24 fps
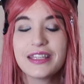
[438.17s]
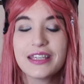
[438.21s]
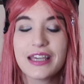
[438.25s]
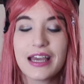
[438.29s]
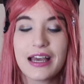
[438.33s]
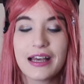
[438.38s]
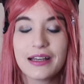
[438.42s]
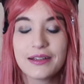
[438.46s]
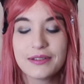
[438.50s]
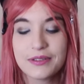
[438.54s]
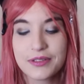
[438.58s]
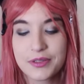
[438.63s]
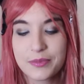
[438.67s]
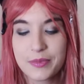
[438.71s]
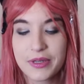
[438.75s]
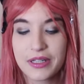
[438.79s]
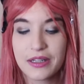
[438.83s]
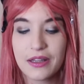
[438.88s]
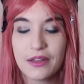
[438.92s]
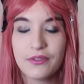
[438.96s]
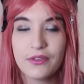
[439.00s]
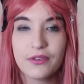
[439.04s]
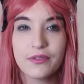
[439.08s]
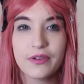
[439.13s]
yeah, it's my
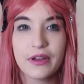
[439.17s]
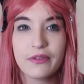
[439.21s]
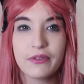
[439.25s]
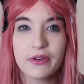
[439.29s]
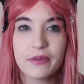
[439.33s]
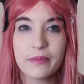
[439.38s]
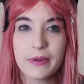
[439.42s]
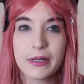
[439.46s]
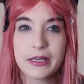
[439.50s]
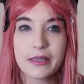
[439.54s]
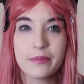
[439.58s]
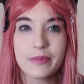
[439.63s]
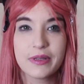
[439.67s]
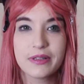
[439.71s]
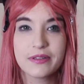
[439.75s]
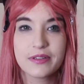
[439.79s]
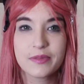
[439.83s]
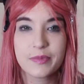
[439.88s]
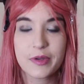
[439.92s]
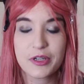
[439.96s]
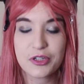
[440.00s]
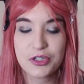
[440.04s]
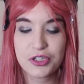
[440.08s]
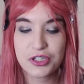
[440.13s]
love of everybody, but
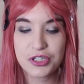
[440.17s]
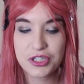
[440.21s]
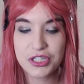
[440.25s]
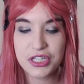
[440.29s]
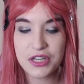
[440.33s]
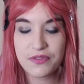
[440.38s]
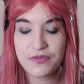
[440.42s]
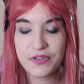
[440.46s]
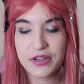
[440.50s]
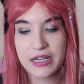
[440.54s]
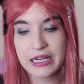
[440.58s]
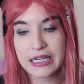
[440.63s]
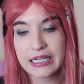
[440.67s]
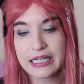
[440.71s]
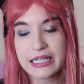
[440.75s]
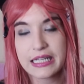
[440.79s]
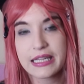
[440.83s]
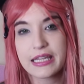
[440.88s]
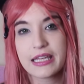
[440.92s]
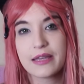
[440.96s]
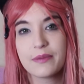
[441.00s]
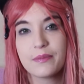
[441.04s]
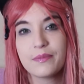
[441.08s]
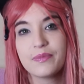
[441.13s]
specifically
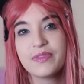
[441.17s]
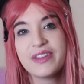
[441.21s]
them.